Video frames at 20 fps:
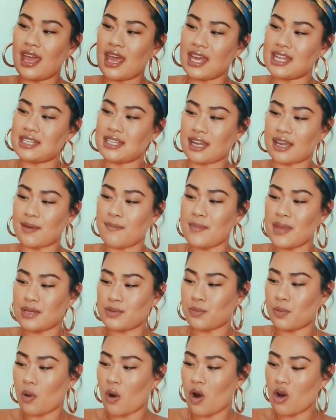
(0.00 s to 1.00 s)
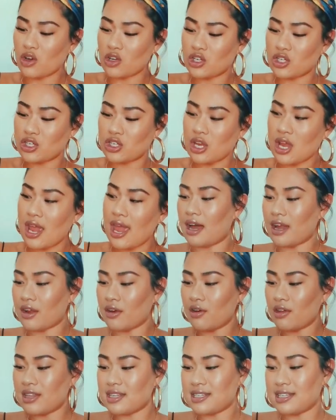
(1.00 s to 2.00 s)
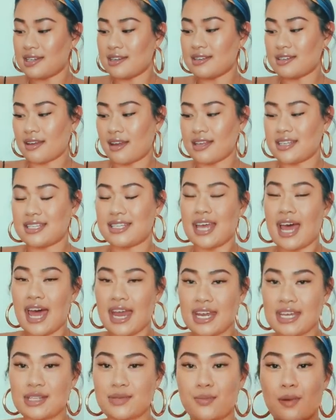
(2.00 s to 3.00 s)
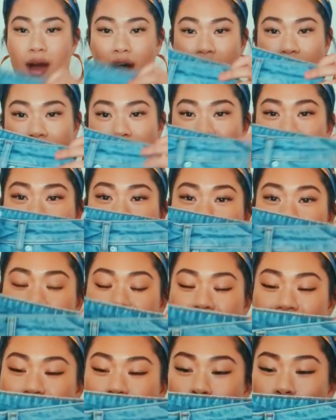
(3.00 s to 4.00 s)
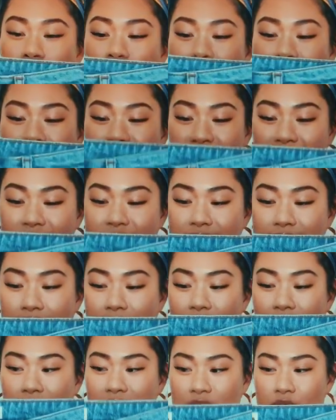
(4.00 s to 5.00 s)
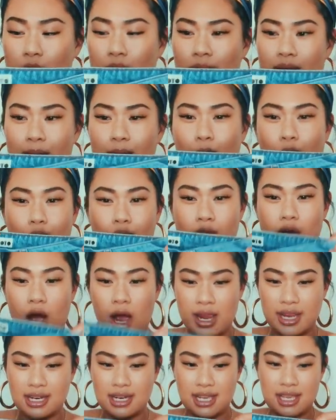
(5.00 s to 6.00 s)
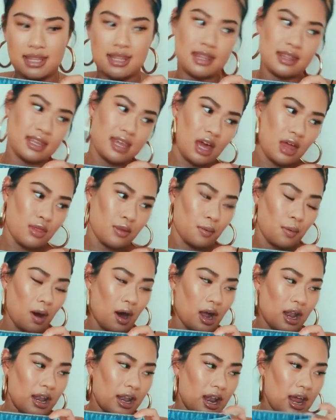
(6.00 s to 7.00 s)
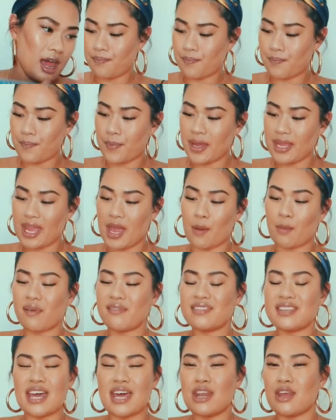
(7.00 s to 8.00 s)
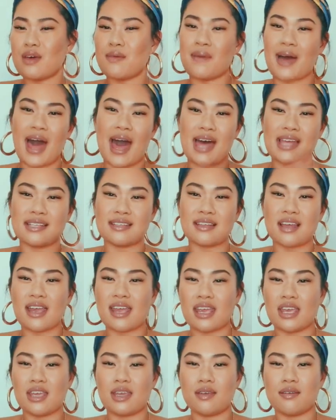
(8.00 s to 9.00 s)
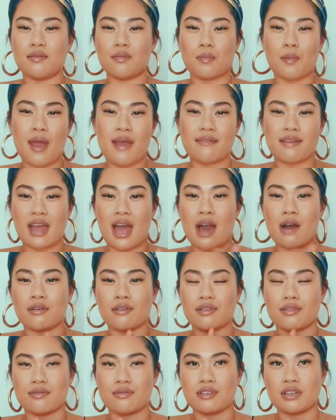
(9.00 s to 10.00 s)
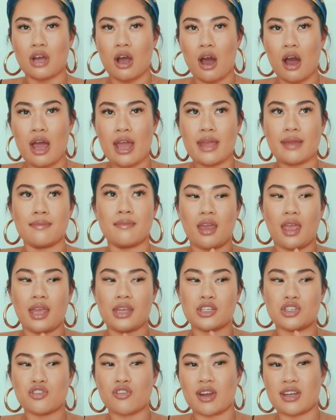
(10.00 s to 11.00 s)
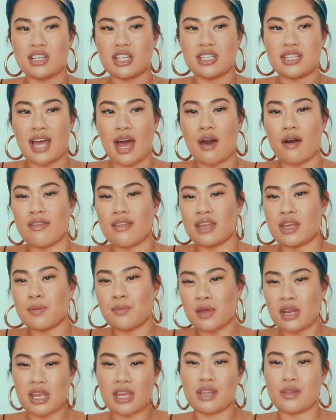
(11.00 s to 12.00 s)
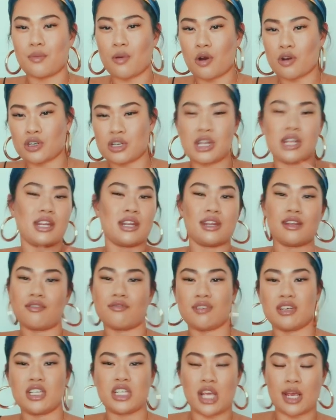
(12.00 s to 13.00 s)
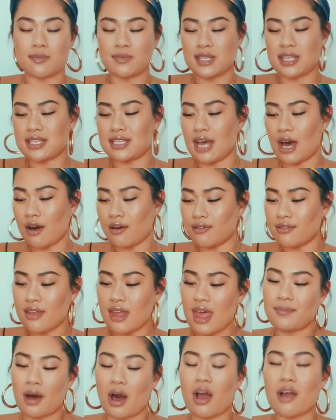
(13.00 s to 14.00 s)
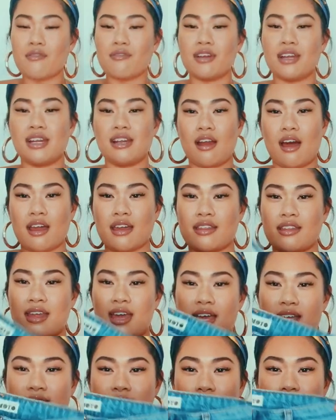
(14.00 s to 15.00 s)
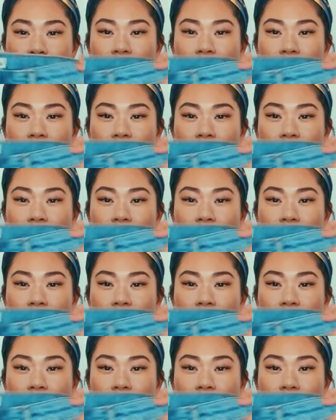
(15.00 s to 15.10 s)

It's like a mid-wash. I got this in the size 10 as well. This one fits a little bit more tightly than the other one. But yeah, with denim, as like you wear it out through time, it stretches out and then you put it in the wash and it reshapes itself. But I really like this.